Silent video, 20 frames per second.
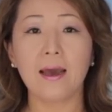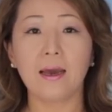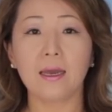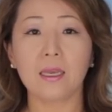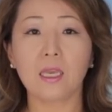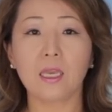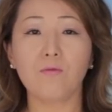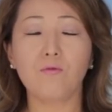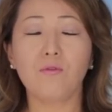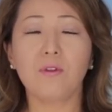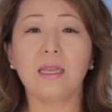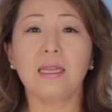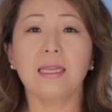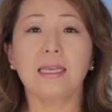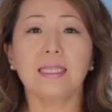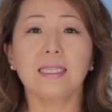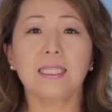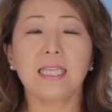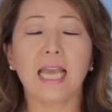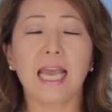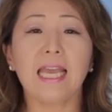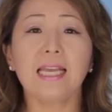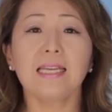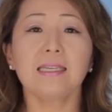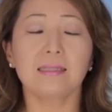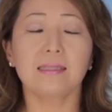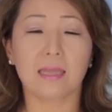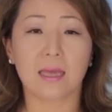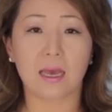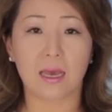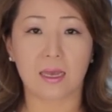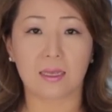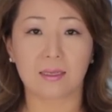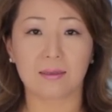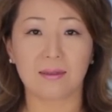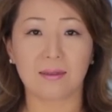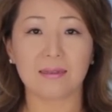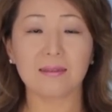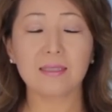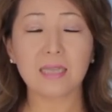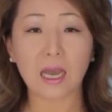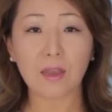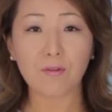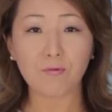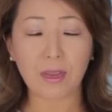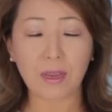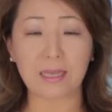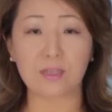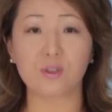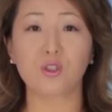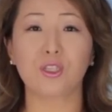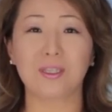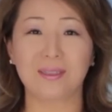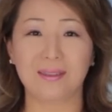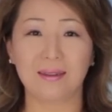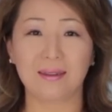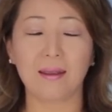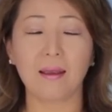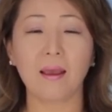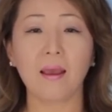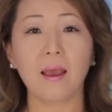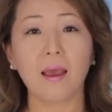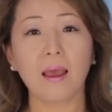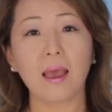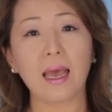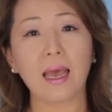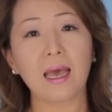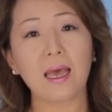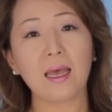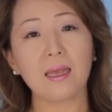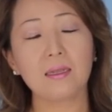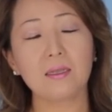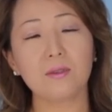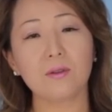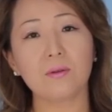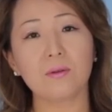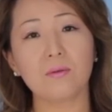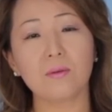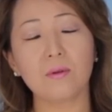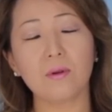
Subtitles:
he really takes that direction and